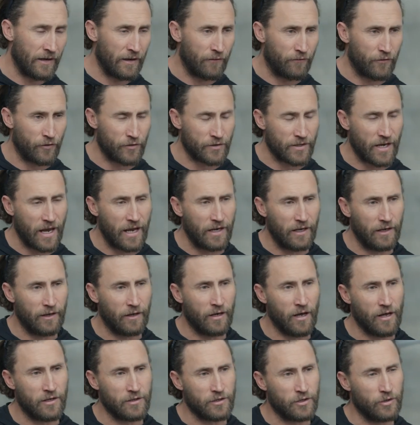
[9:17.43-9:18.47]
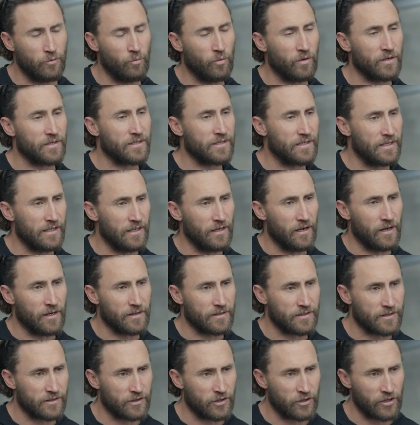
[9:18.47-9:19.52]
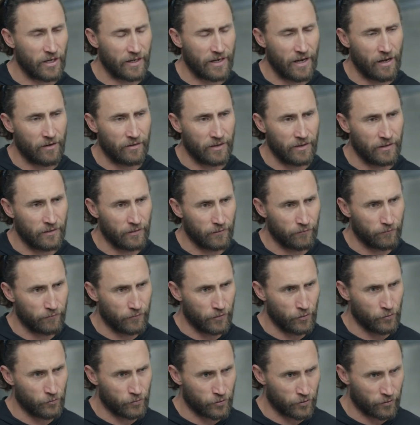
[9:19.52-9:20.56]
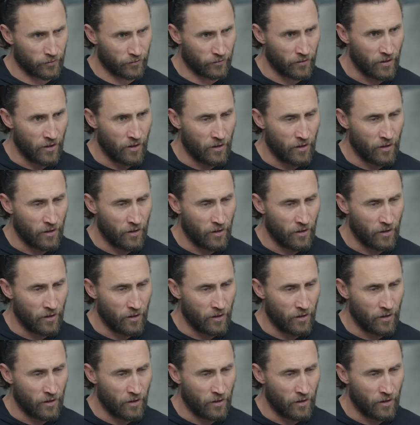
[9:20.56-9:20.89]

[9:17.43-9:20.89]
if there's any guns you want to see us check out in the future.